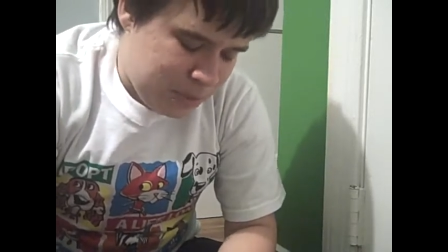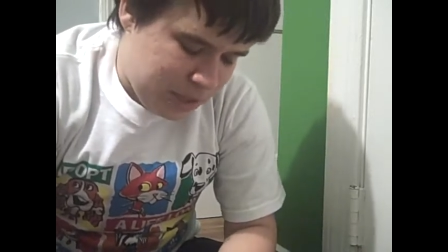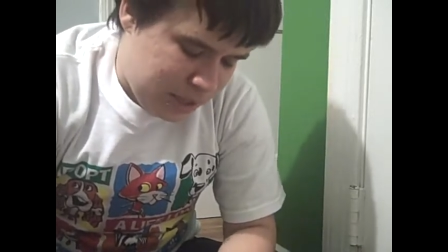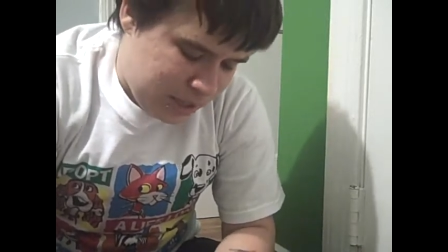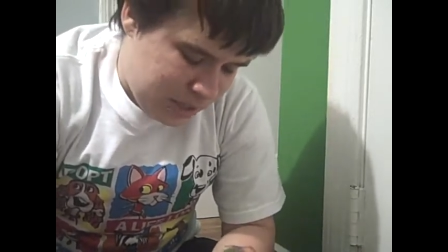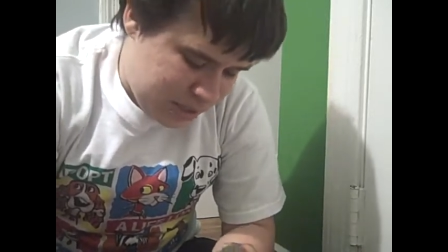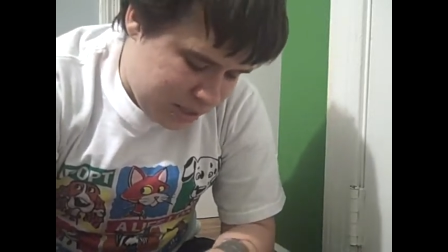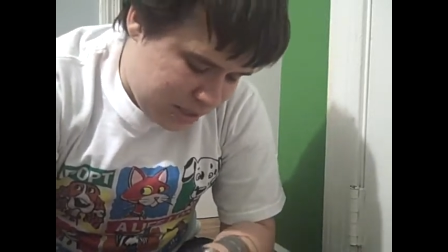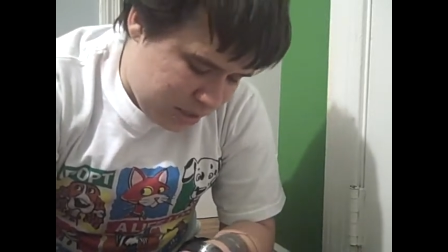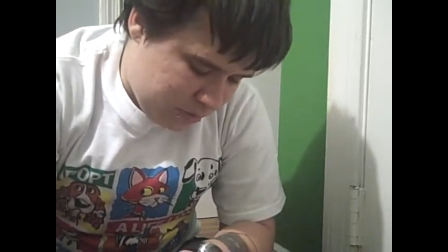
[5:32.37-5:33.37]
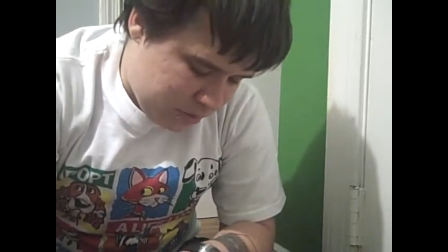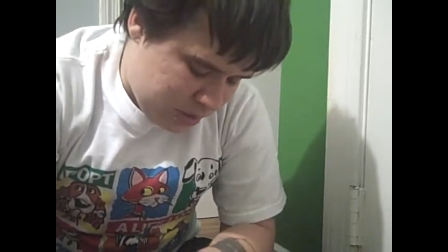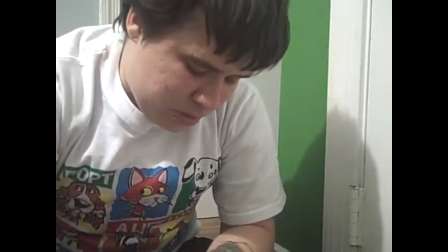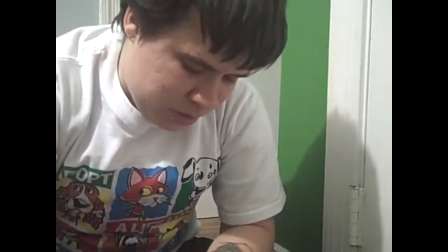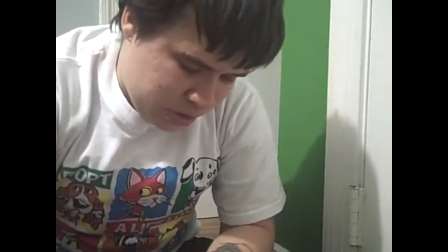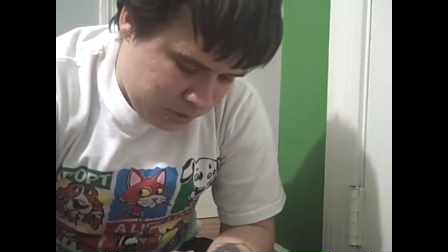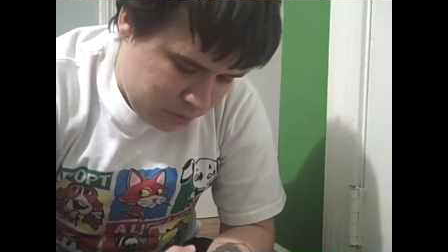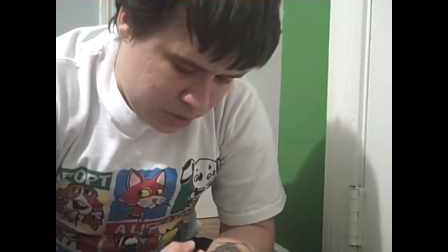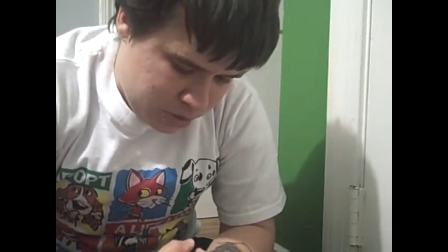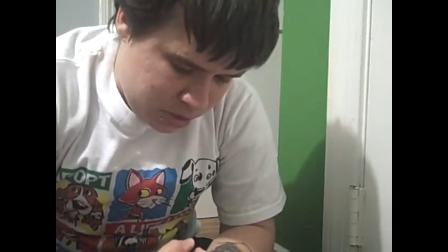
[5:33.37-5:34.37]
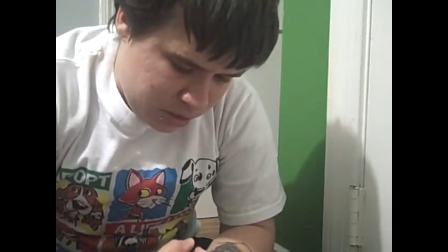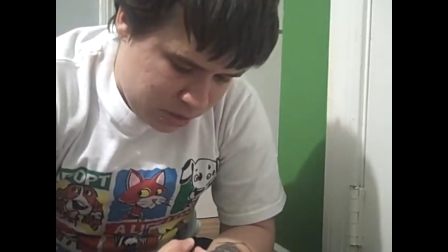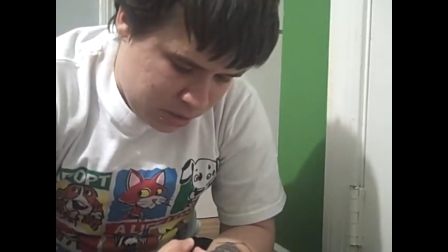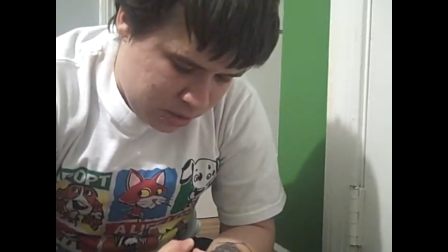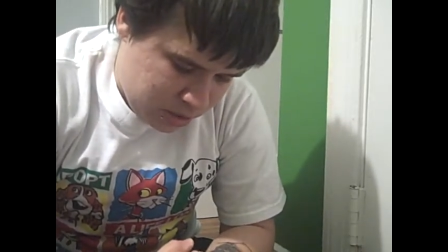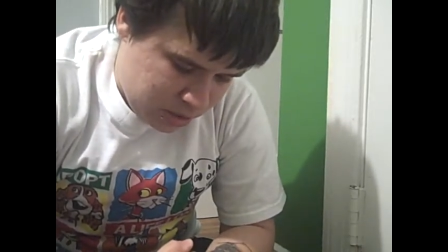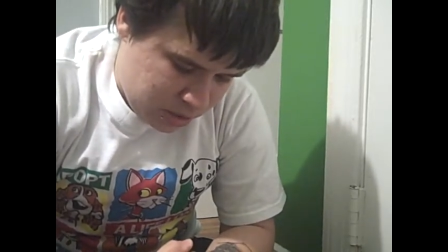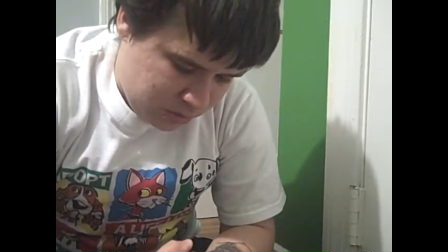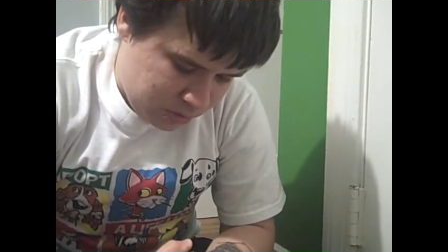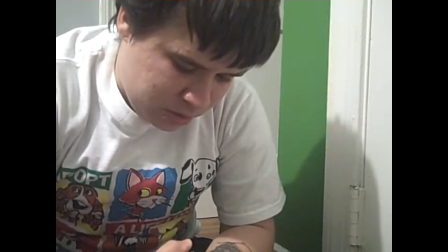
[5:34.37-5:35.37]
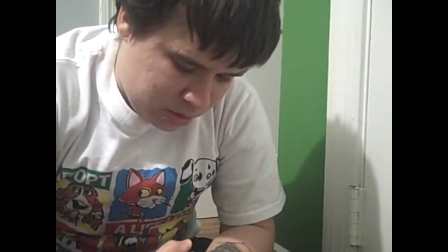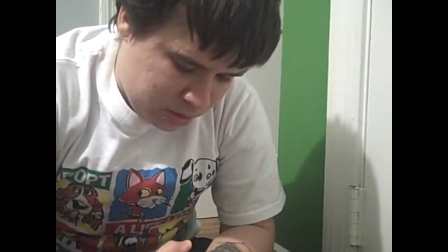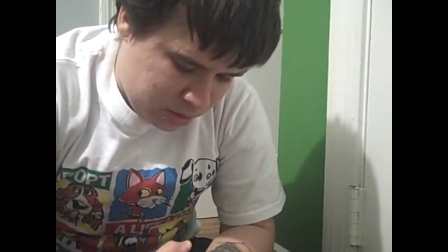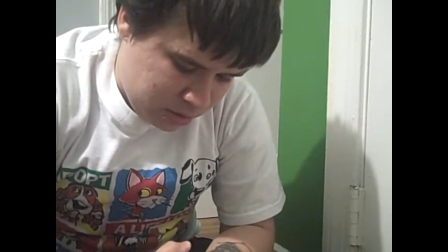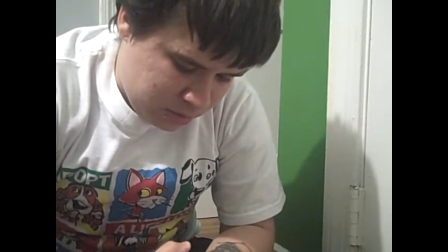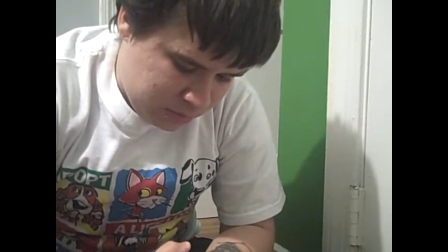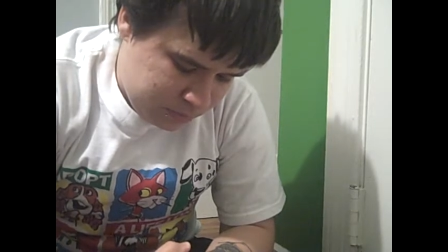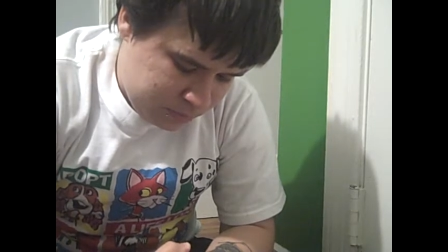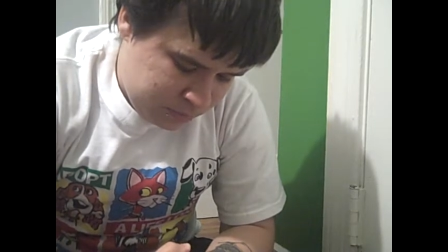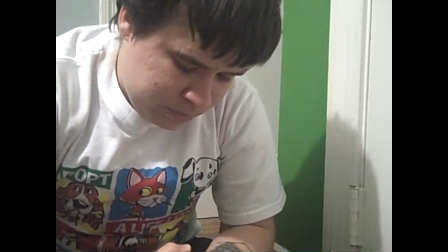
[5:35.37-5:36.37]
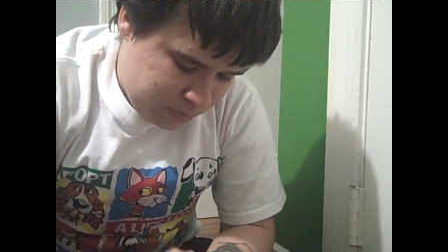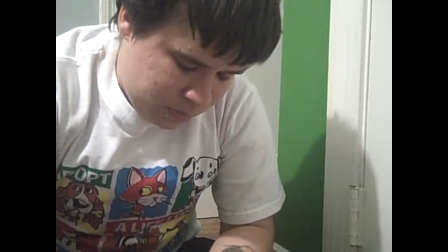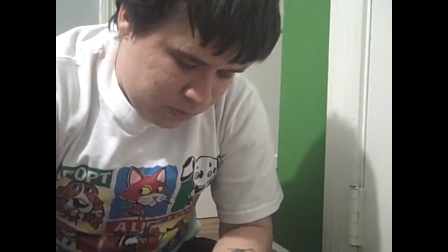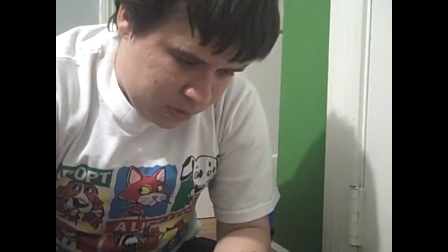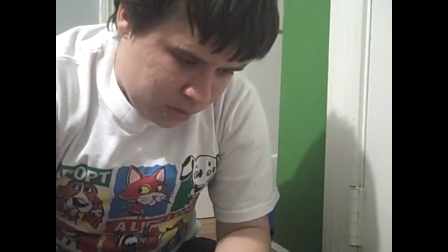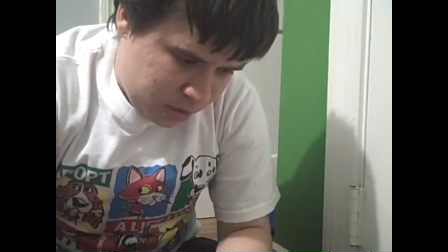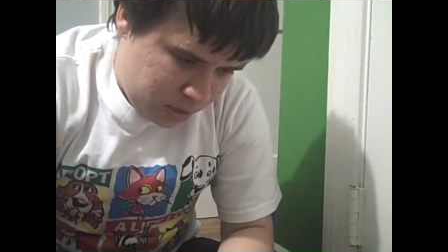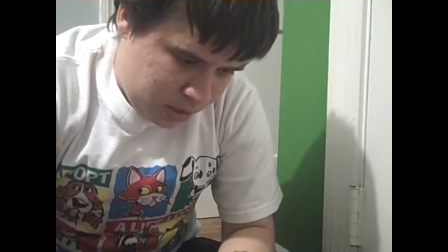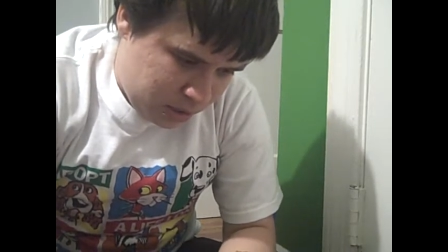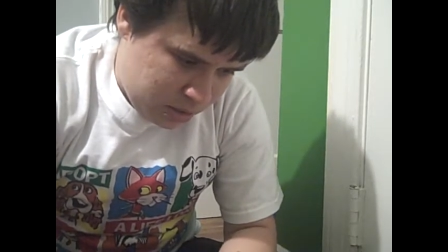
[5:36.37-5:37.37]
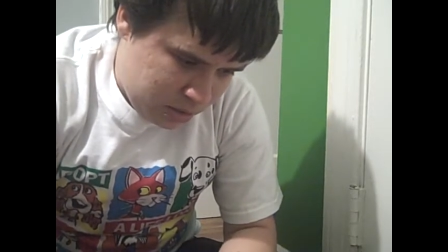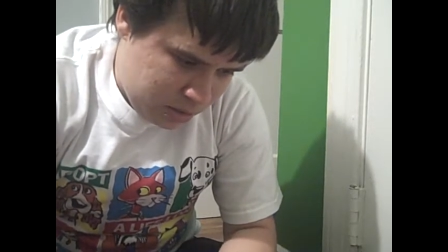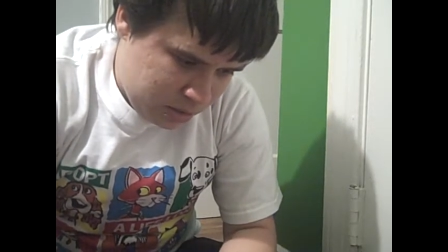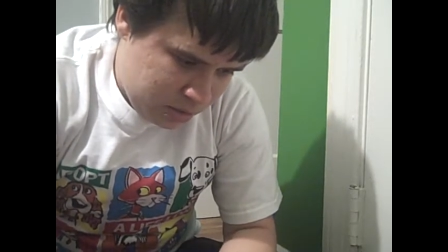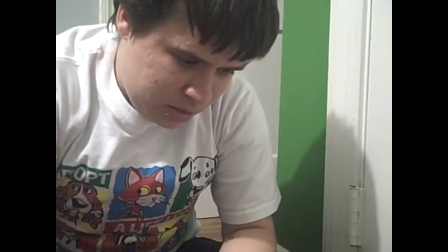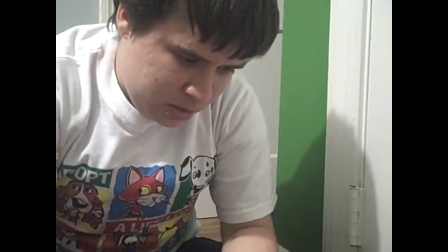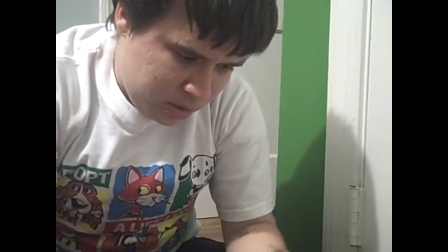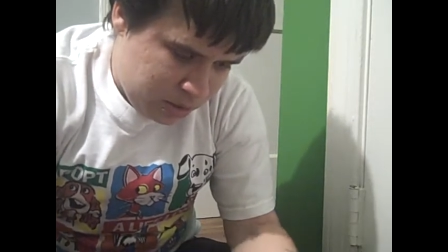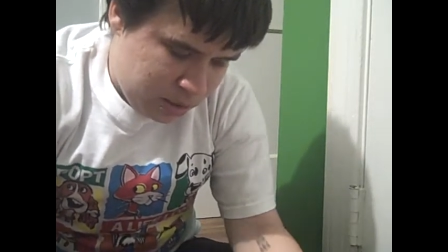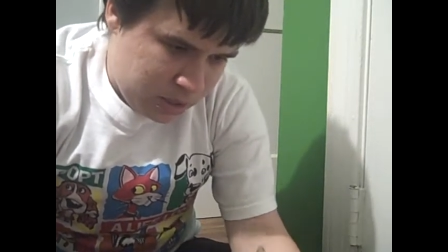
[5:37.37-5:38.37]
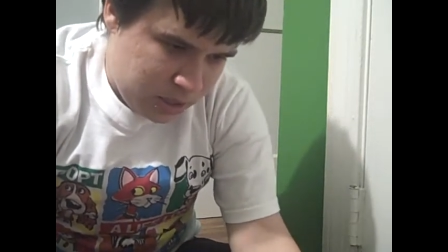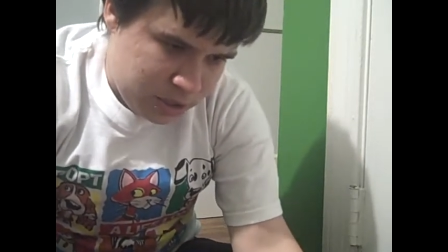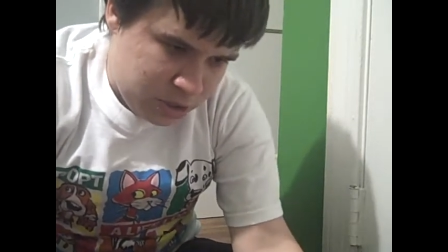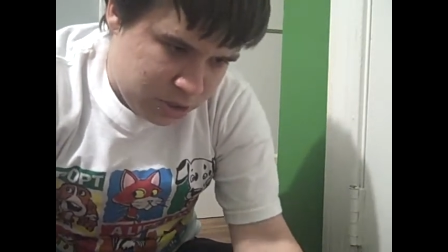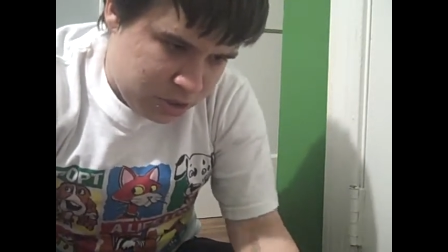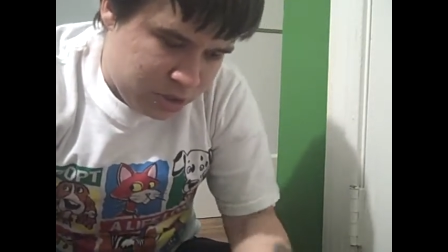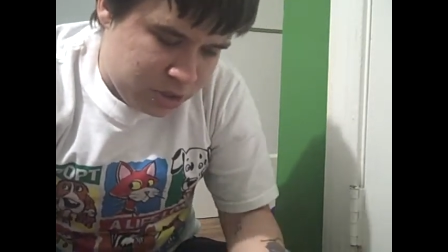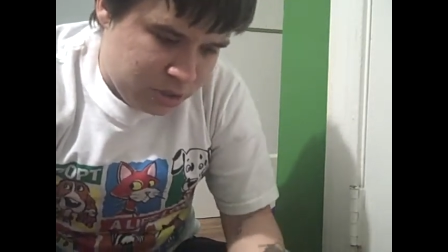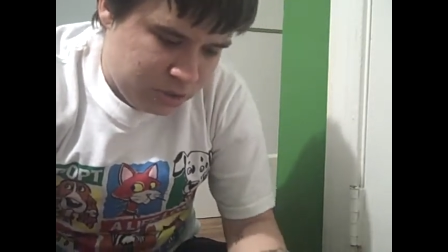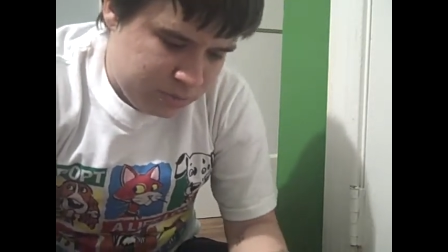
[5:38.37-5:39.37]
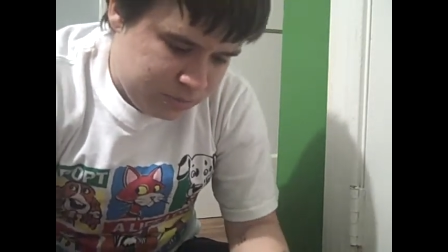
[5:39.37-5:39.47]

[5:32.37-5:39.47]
but yeah, it's kind of annoying and frustrating, and I definitely feel like I should,